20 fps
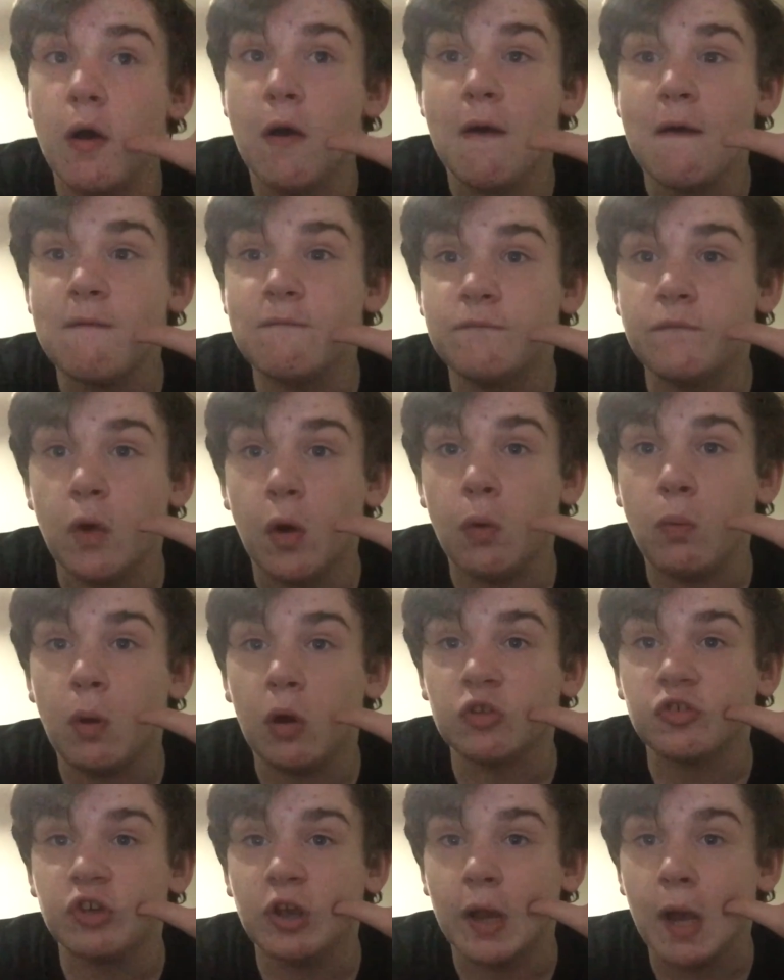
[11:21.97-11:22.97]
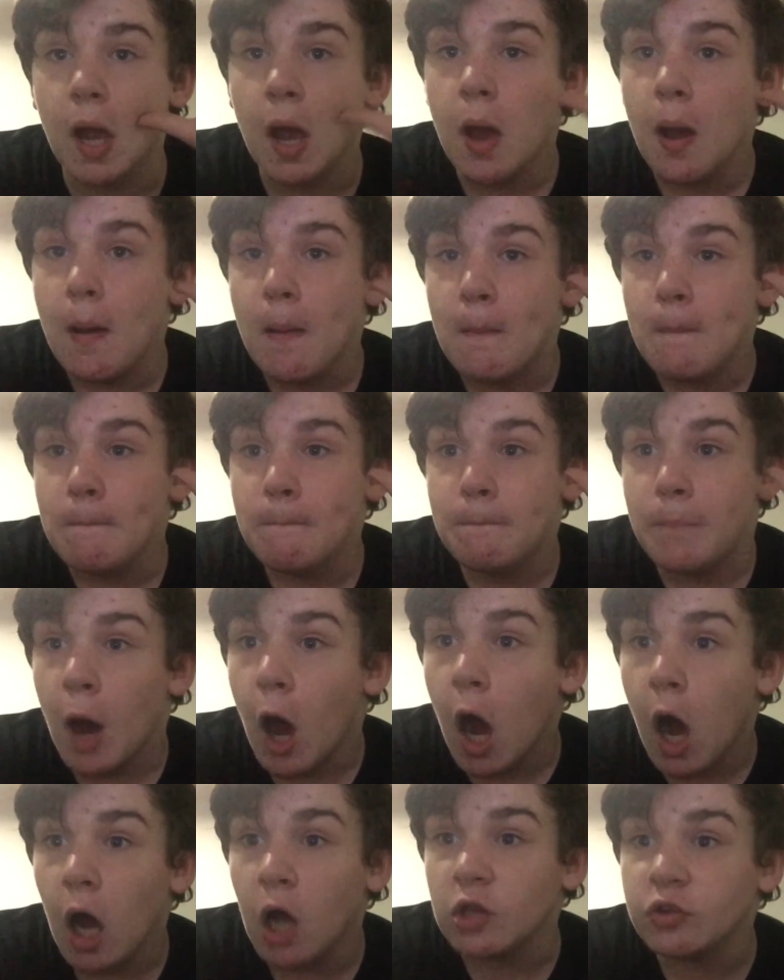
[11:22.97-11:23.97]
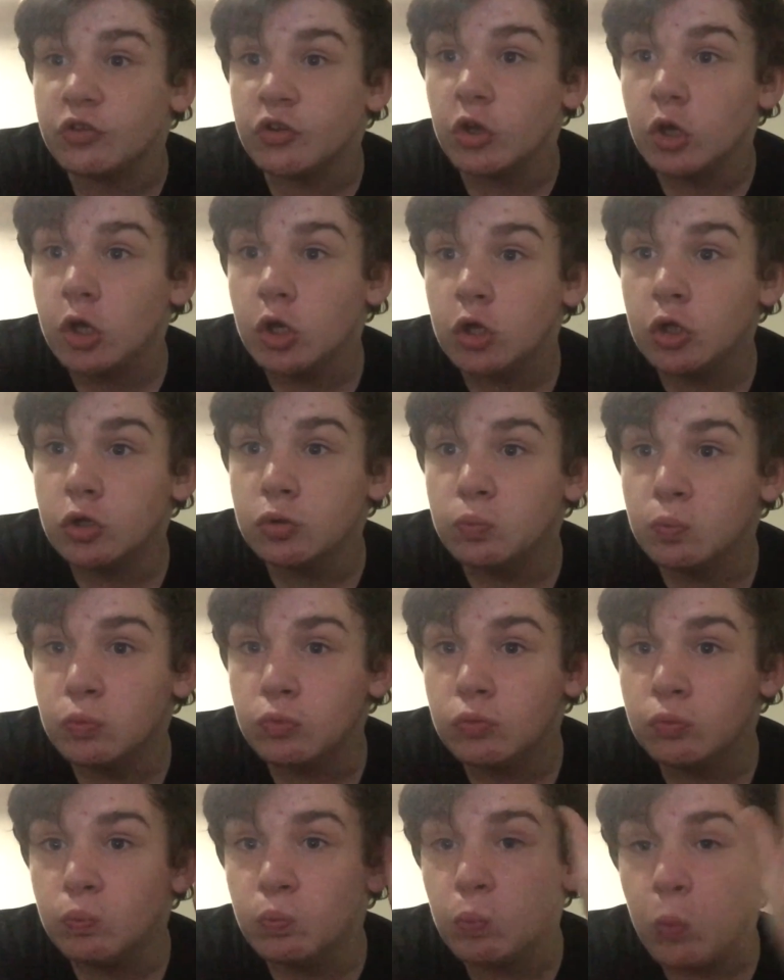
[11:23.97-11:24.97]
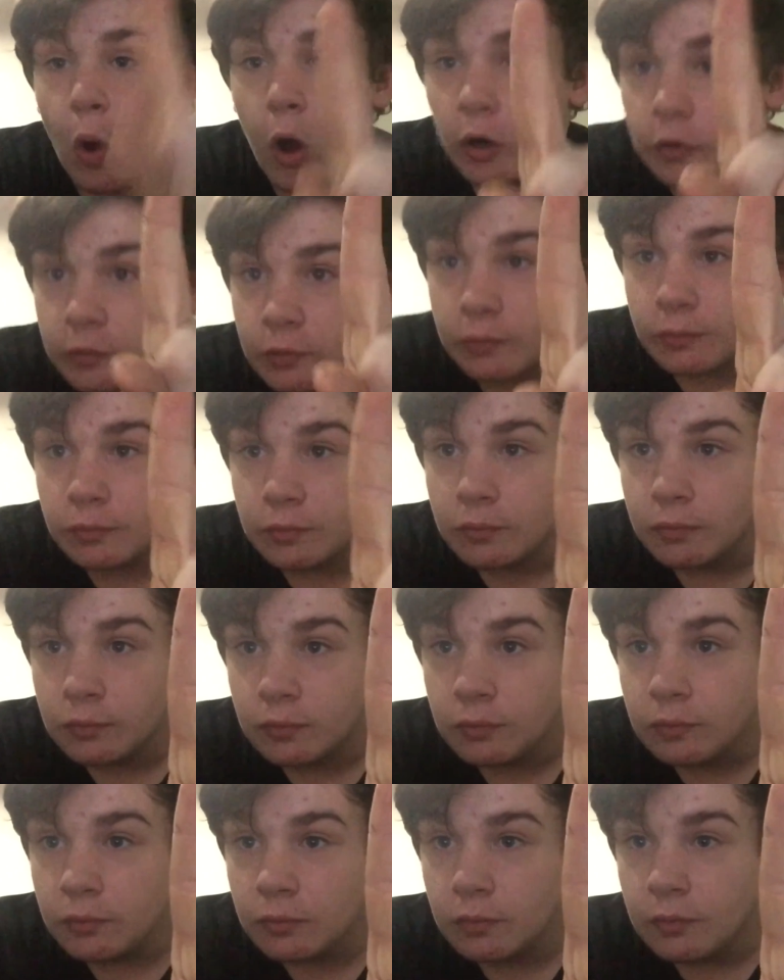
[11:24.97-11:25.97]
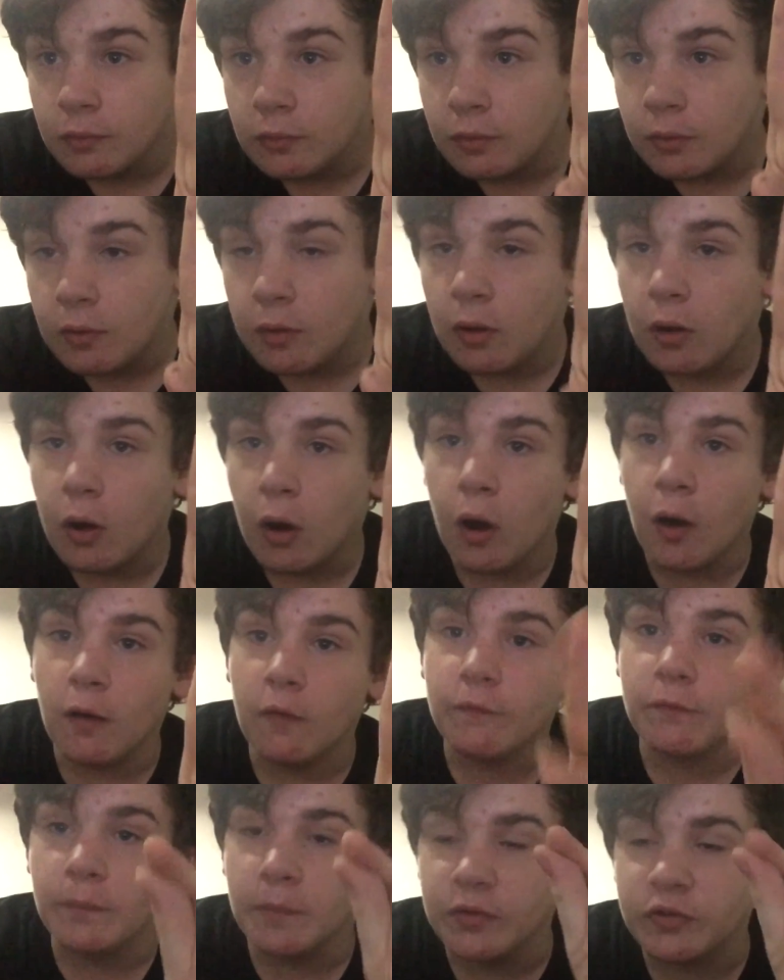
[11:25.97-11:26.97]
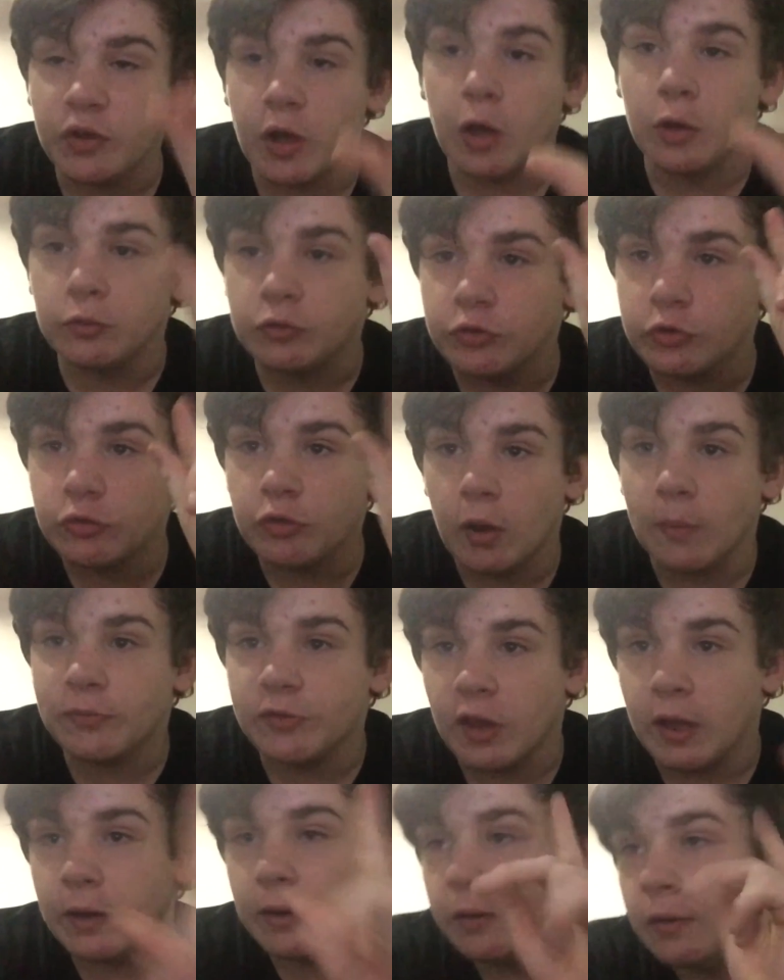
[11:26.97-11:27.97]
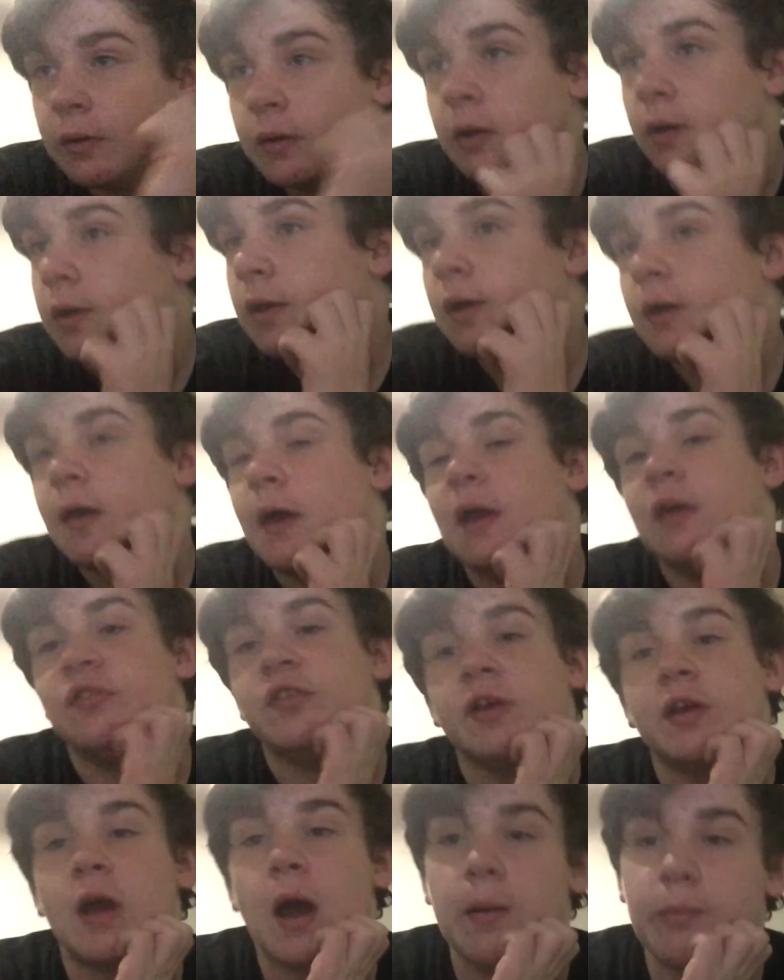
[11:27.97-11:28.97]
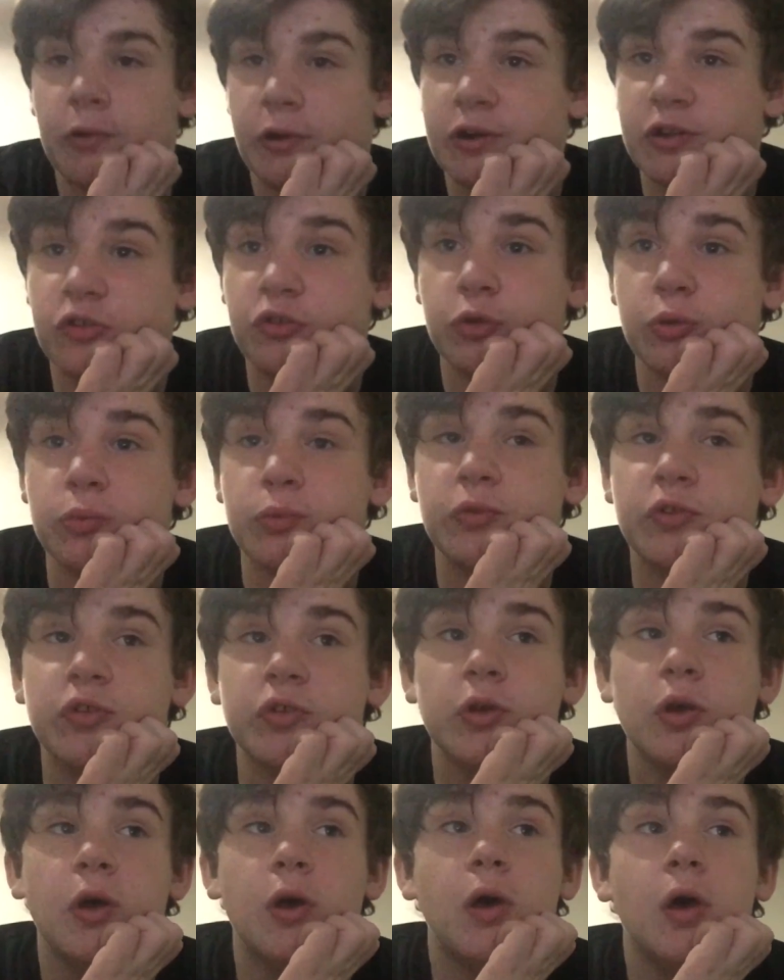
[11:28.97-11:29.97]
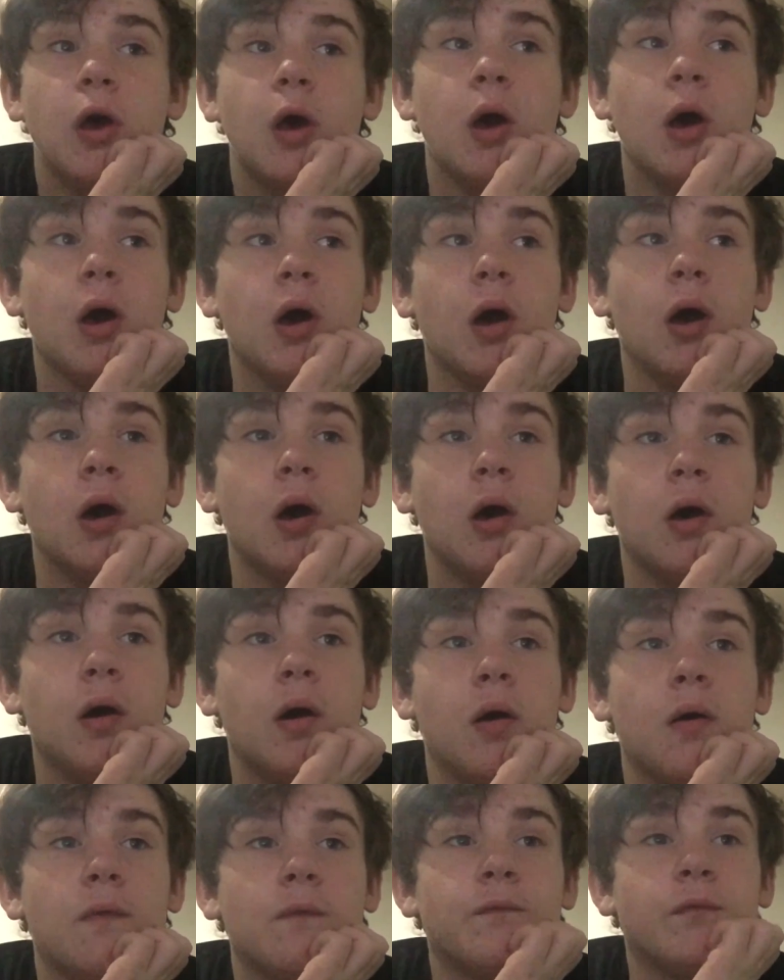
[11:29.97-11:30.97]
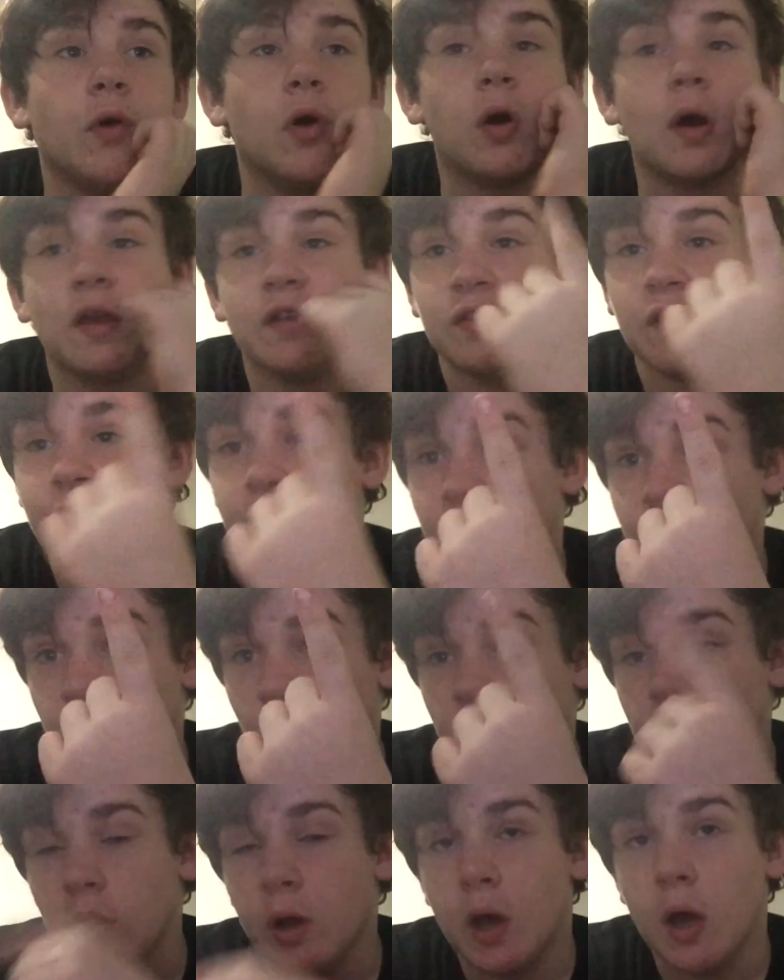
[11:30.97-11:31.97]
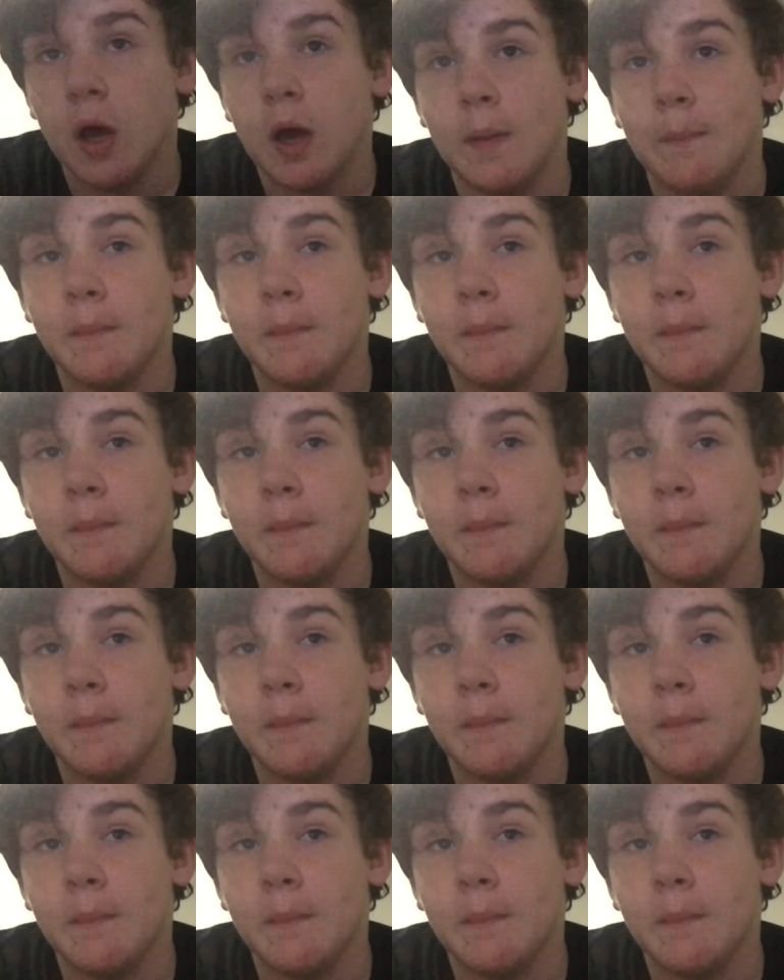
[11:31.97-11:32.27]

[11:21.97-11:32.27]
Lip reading: for watching part 1 of Masato's top 10 Heisei Kamen Rider suits for Heisei Phase 1.